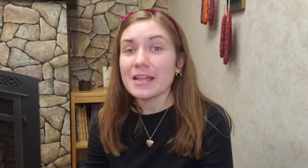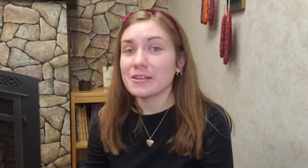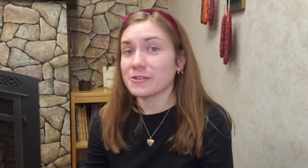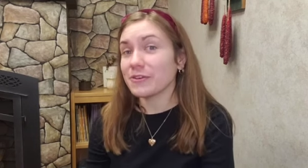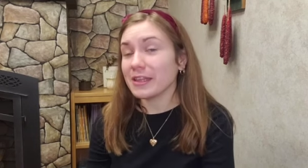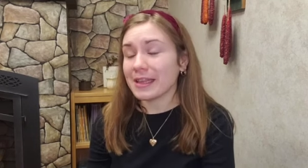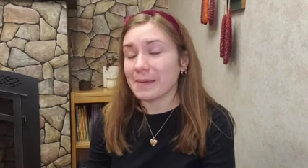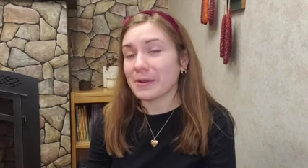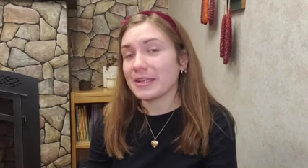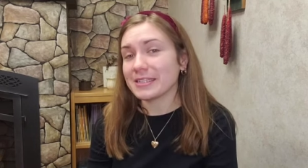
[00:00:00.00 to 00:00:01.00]
The Sterling
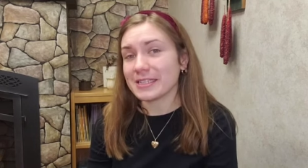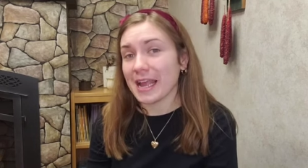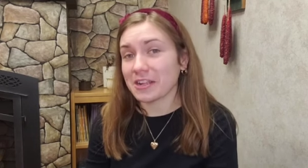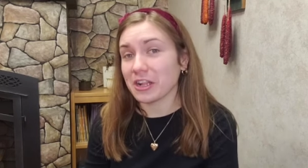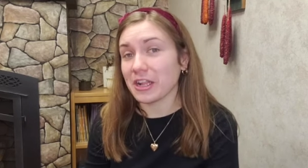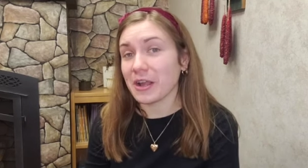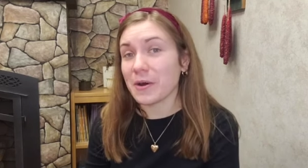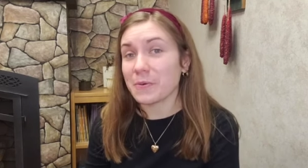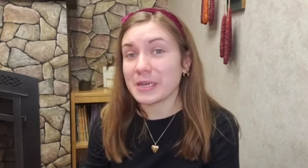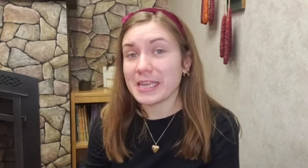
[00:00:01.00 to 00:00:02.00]
Library doesn't actually
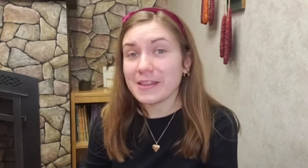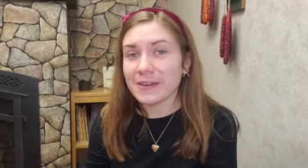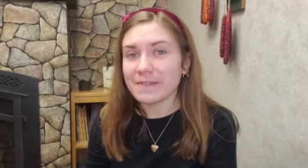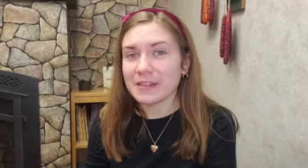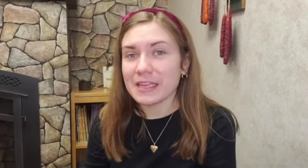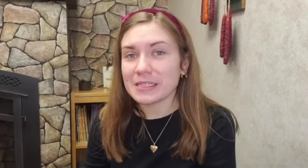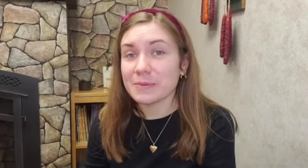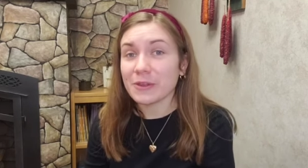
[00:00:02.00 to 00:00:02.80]
own either of these,